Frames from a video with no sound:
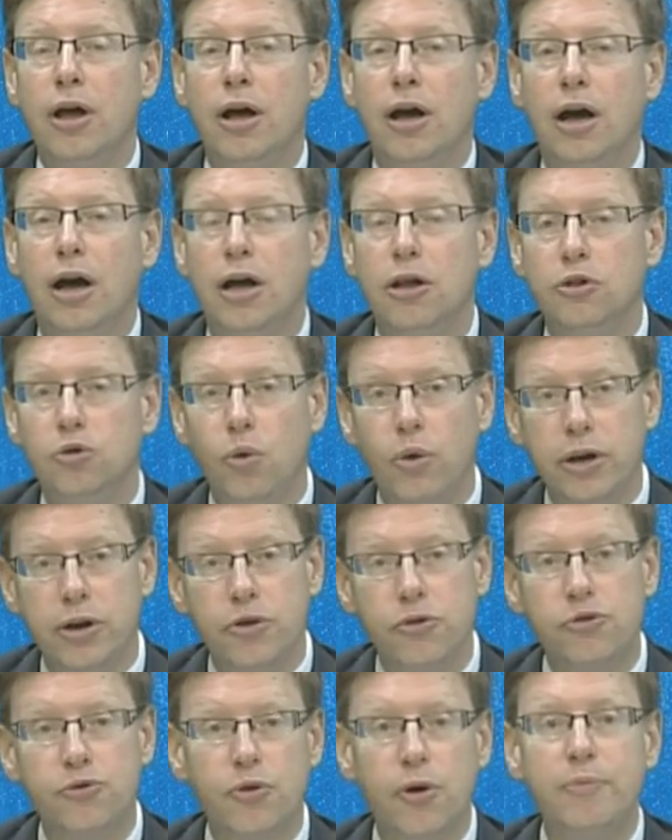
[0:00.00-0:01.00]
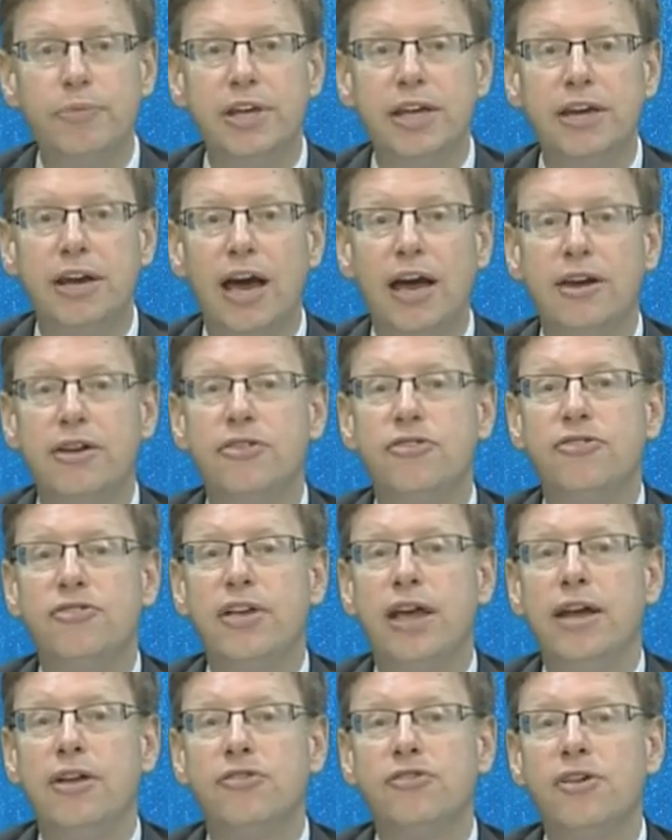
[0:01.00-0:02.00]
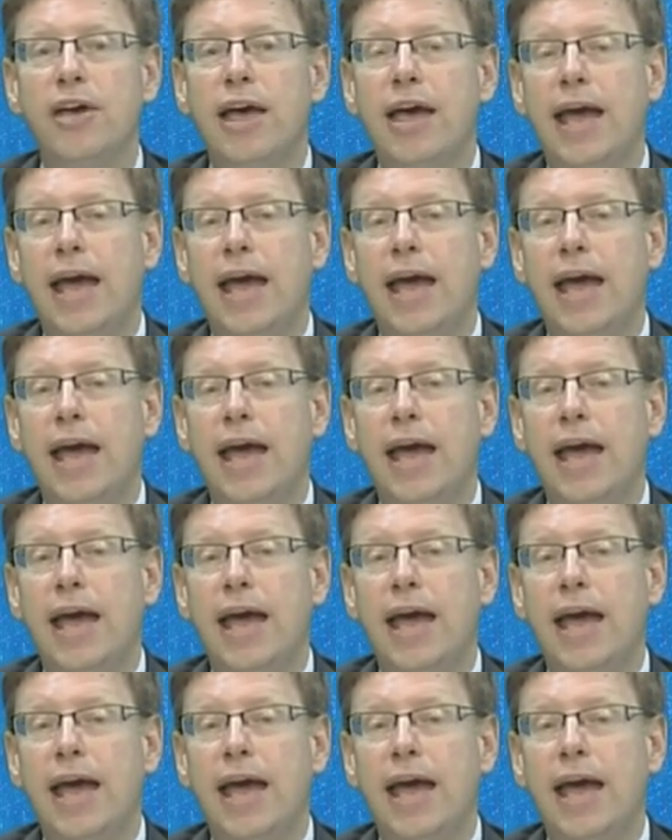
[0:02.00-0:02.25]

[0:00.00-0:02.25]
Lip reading: lawyers from the United States,